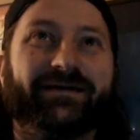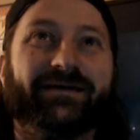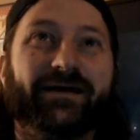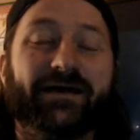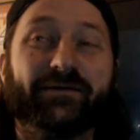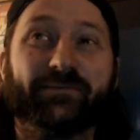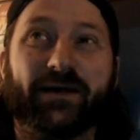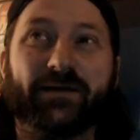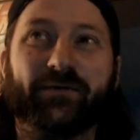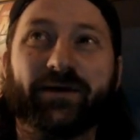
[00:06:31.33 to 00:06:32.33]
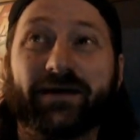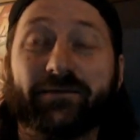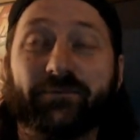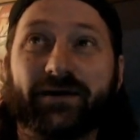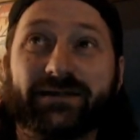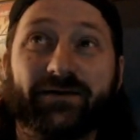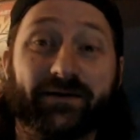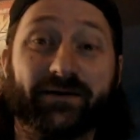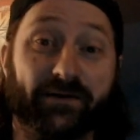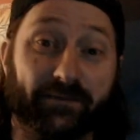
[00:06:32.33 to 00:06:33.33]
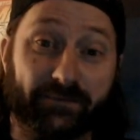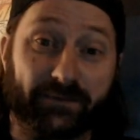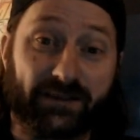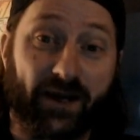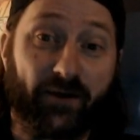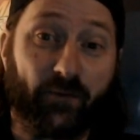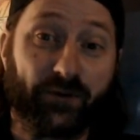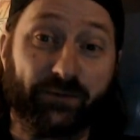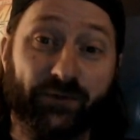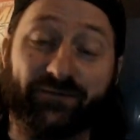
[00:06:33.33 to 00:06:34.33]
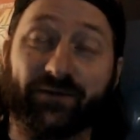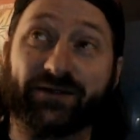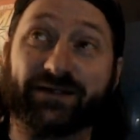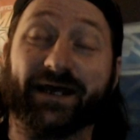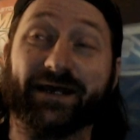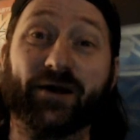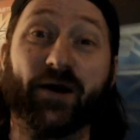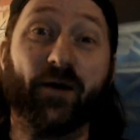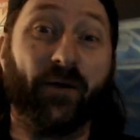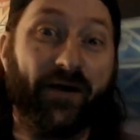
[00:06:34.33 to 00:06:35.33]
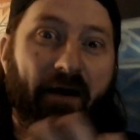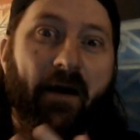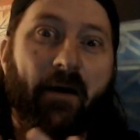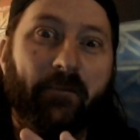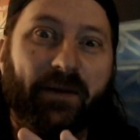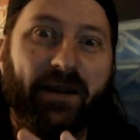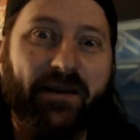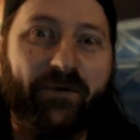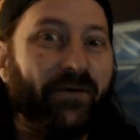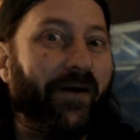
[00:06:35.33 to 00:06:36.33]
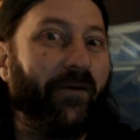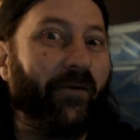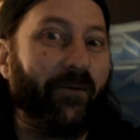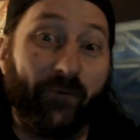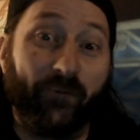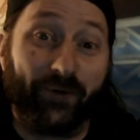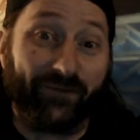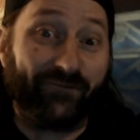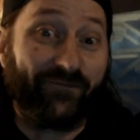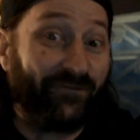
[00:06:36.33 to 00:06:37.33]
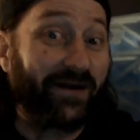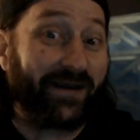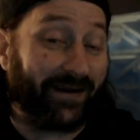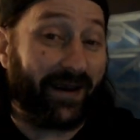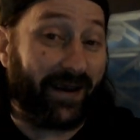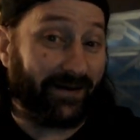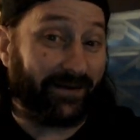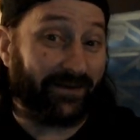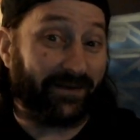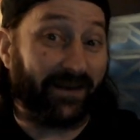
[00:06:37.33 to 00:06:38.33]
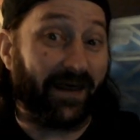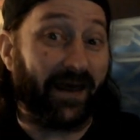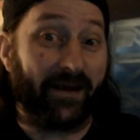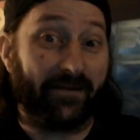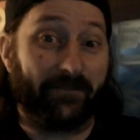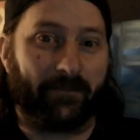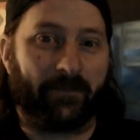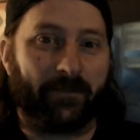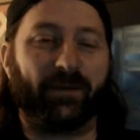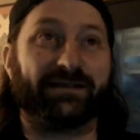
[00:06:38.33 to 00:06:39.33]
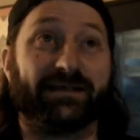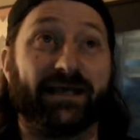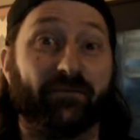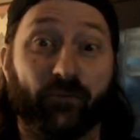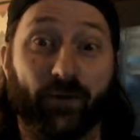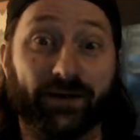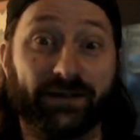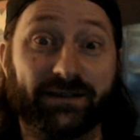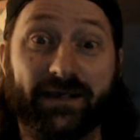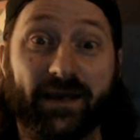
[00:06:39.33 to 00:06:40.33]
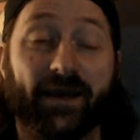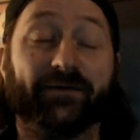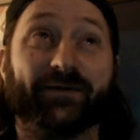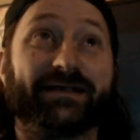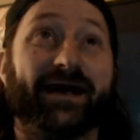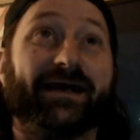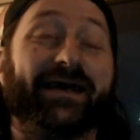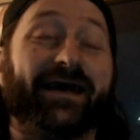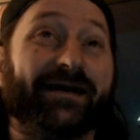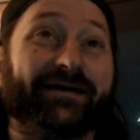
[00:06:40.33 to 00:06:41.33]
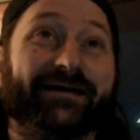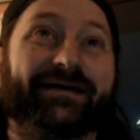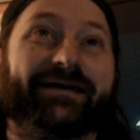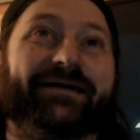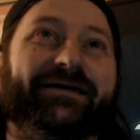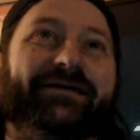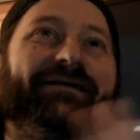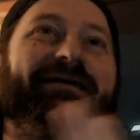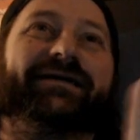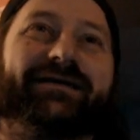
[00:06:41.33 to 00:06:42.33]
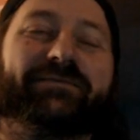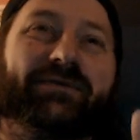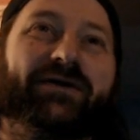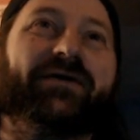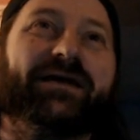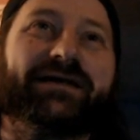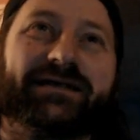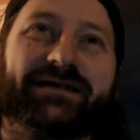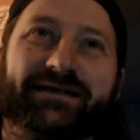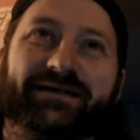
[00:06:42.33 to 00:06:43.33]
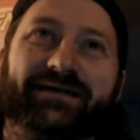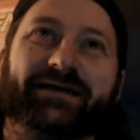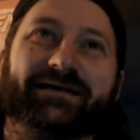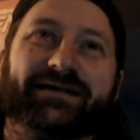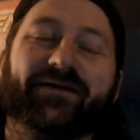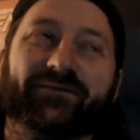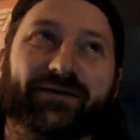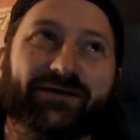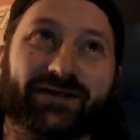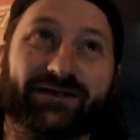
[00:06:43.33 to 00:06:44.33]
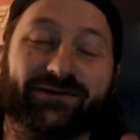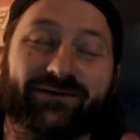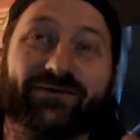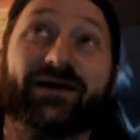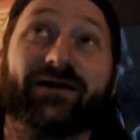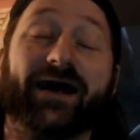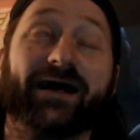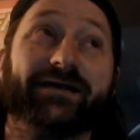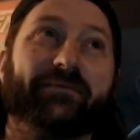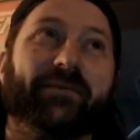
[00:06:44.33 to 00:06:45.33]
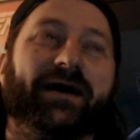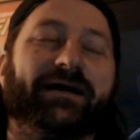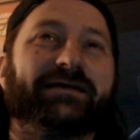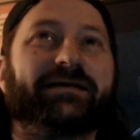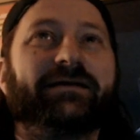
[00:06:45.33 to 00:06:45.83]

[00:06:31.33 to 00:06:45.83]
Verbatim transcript: maybe we could play start a Star Wars multiverse, and I know people would fucking hate that because then what's canon, what's not canon, you know, and just purists and stuff would just lose their goddamn minds.